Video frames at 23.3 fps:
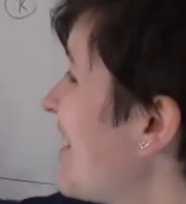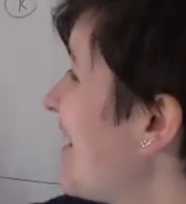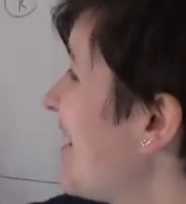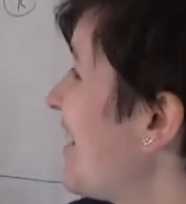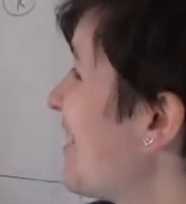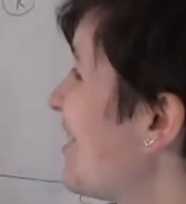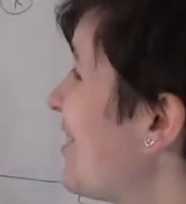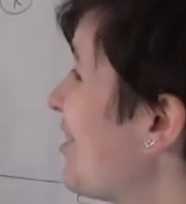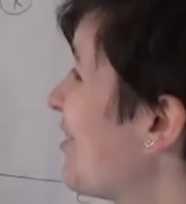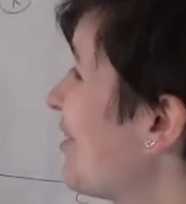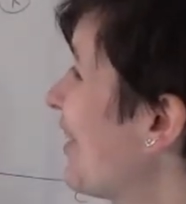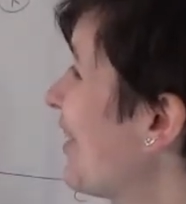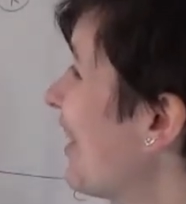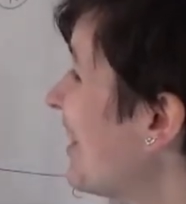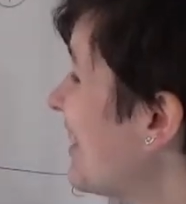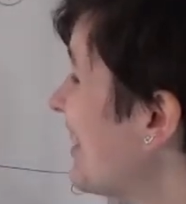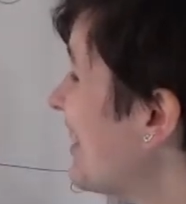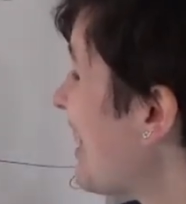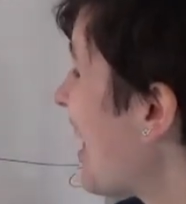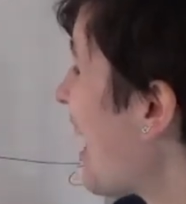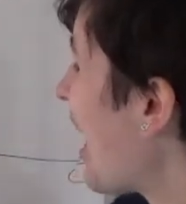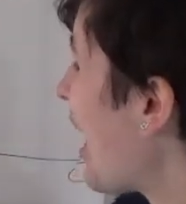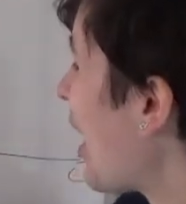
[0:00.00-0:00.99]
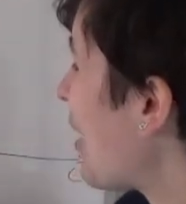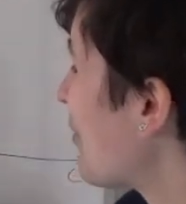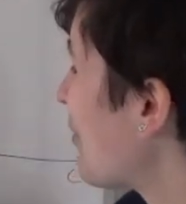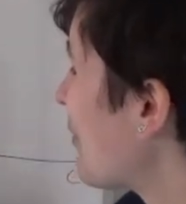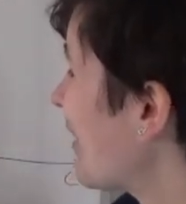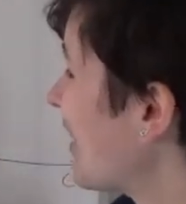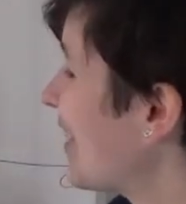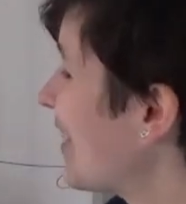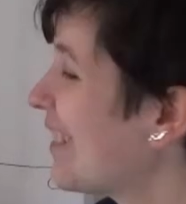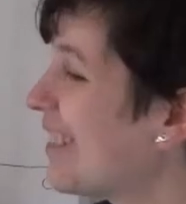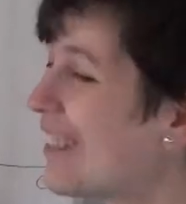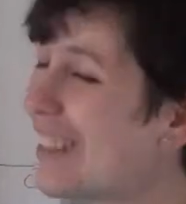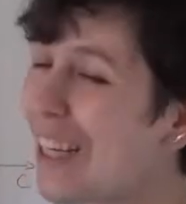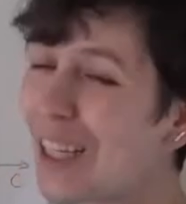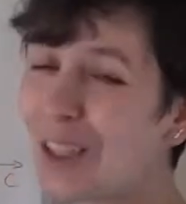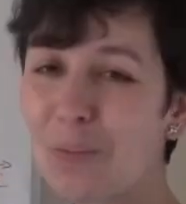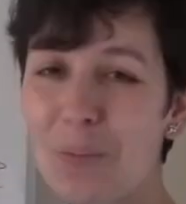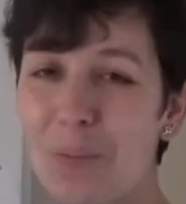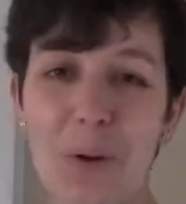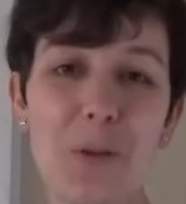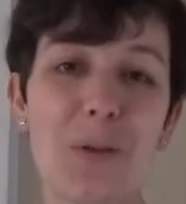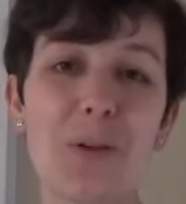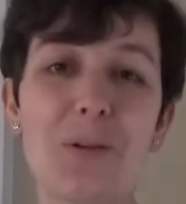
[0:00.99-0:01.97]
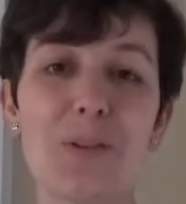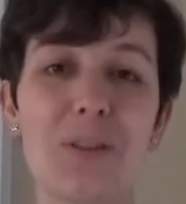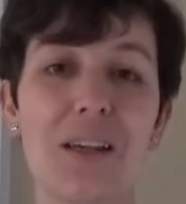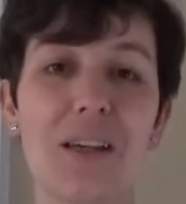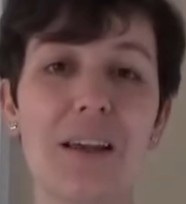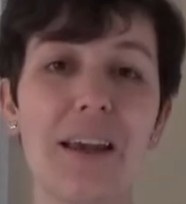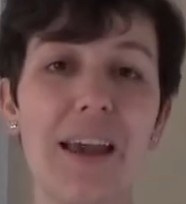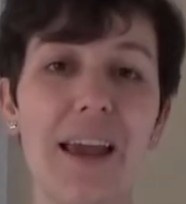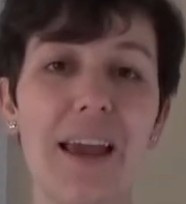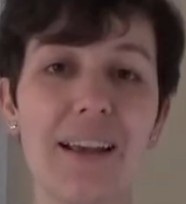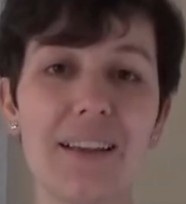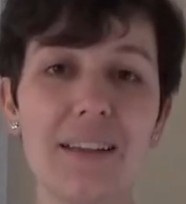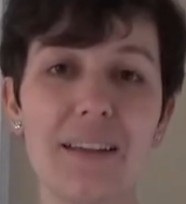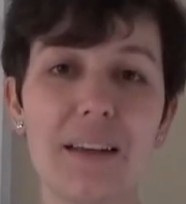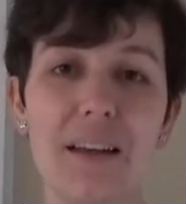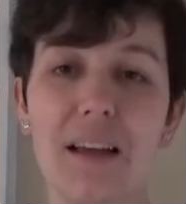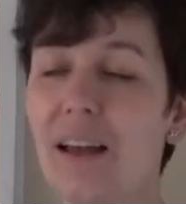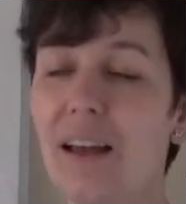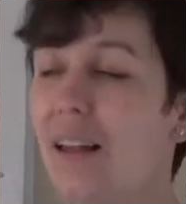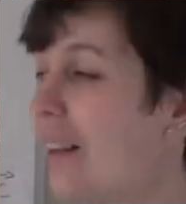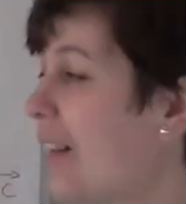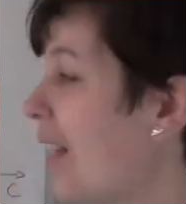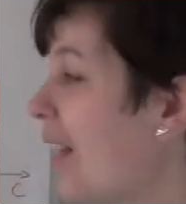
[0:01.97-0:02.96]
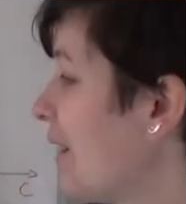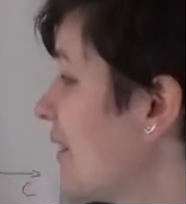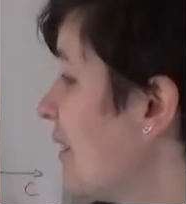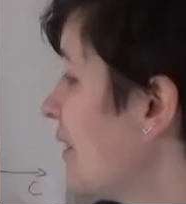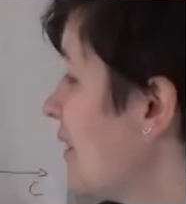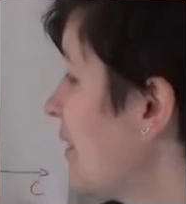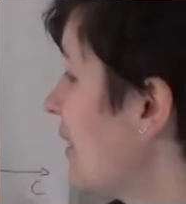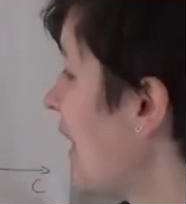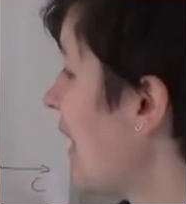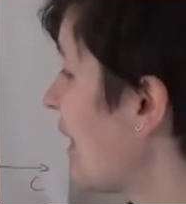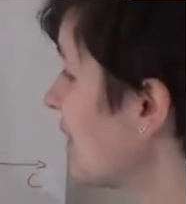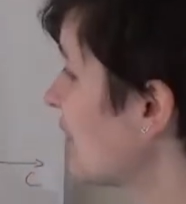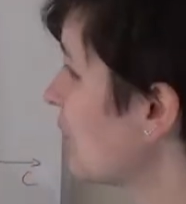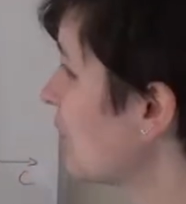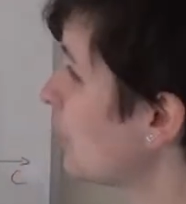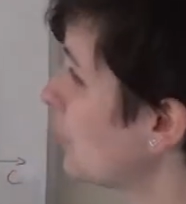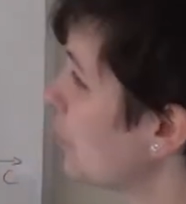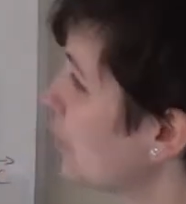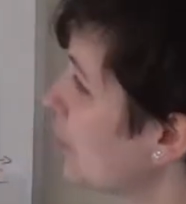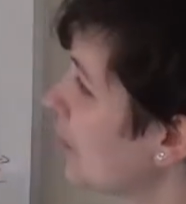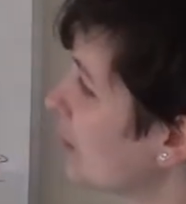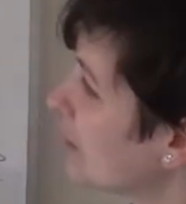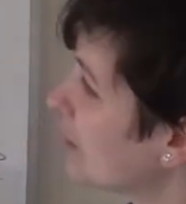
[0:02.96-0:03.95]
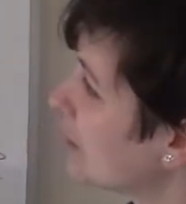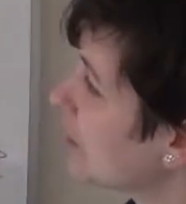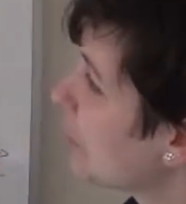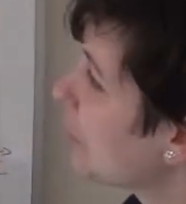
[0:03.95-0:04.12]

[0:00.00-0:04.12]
units, and when it's just producing cake, that's 6 units.